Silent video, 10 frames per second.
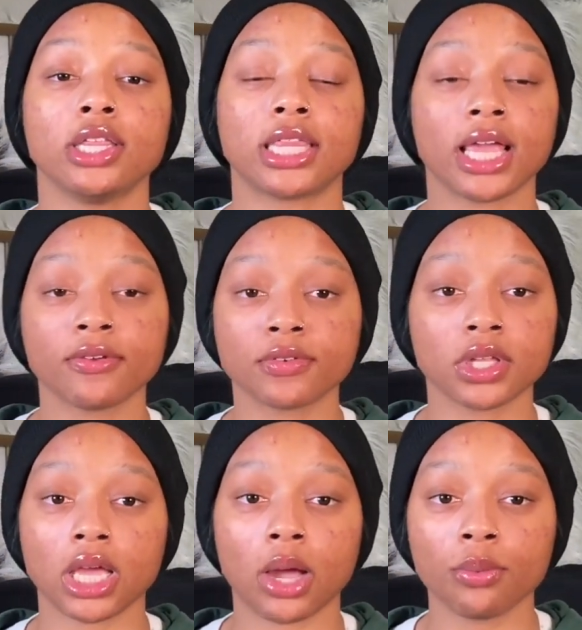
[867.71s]

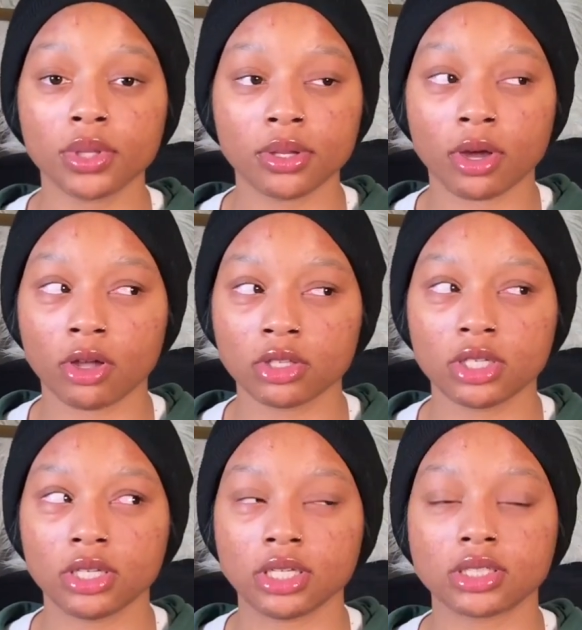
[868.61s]
thankfully I really only
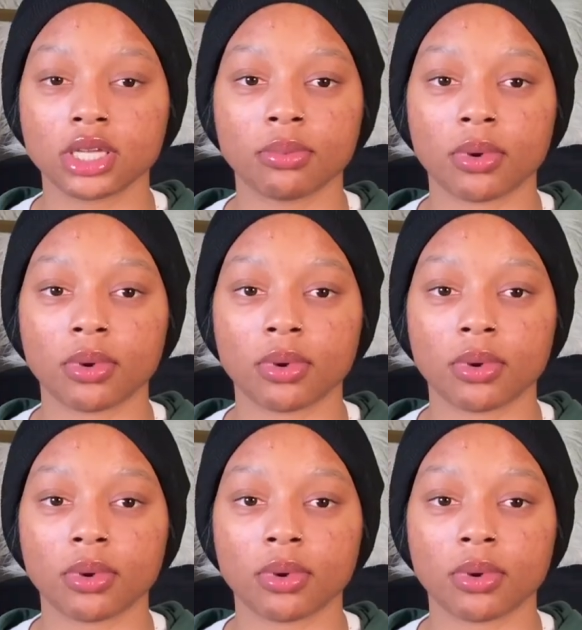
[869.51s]
need to get